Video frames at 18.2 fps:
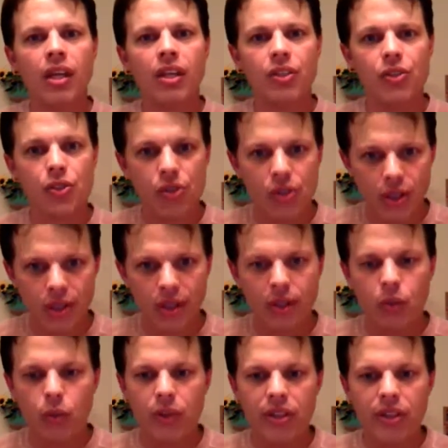
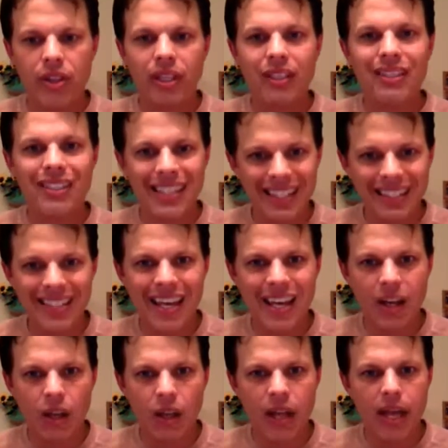concerned with
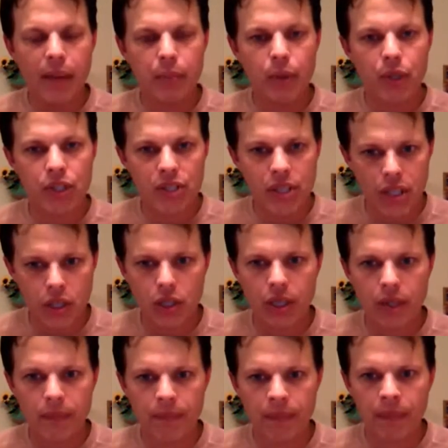detail and
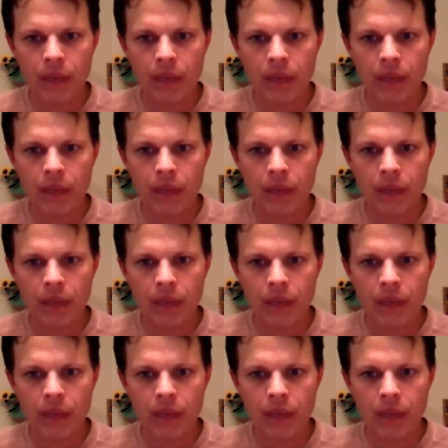precision.